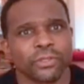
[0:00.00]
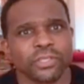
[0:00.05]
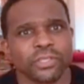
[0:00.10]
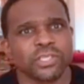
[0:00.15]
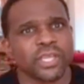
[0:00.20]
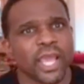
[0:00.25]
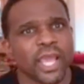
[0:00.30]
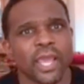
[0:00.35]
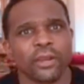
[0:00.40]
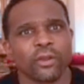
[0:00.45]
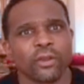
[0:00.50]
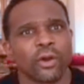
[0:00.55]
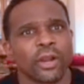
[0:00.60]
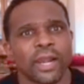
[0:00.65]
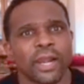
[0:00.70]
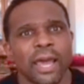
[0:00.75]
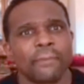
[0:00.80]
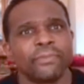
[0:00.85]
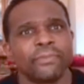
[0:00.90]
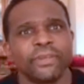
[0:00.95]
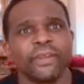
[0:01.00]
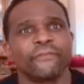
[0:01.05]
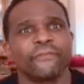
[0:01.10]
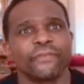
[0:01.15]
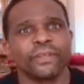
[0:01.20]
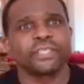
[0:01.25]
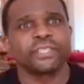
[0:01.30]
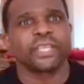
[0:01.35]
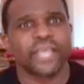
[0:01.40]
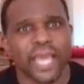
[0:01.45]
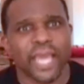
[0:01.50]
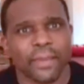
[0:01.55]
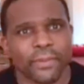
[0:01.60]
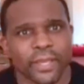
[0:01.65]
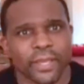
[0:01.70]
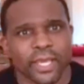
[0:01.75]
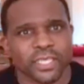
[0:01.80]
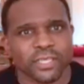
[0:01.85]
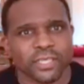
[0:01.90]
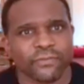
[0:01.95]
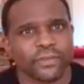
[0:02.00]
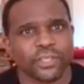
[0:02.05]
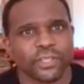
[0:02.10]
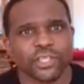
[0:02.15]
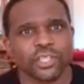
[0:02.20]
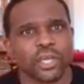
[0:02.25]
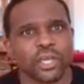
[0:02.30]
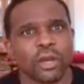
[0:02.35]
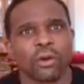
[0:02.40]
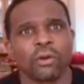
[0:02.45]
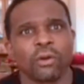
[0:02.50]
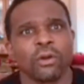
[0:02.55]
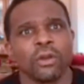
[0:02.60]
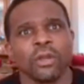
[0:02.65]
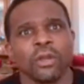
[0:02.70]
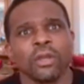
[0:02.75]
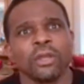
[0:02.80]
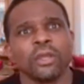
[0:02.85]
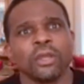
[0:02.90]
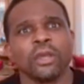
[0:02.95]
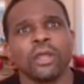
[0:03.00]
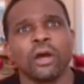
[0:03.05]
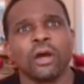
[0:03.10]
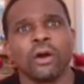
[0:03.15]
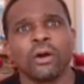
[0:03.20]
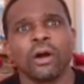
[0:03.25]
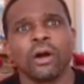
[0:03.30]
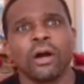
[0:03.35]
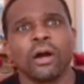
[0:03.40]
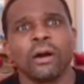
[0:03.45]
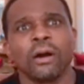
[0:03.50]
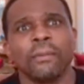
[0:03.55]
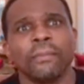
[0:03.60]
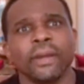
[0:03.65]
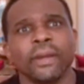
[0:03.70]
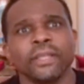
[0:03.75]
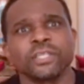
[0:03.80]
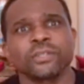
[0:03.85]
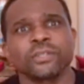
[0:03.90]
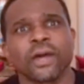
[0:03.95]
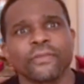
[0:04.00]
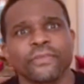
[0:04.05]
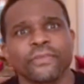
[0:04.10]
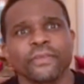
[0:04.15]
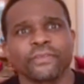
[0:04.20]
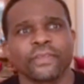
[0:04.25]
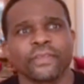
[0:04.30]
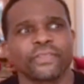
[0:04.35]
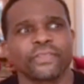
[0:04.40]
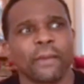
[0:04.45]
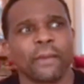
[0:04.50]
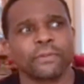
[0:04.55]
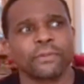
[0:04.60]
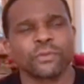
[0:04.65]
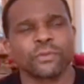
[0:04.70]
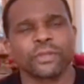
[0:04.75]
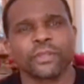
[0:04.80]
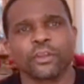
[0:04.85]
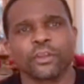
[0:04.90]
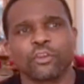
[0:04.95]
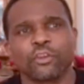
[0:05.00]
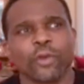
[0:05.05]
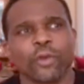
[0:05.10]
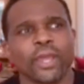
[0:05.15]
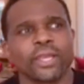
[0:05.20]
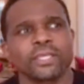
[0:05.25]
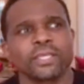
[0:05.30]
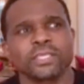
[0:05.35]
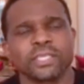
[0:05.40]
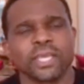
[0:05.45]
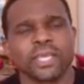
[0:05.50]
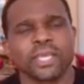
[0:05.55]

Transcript: to stand on. And I'm different today because of this show. You know, and so I think that that was one of the greatest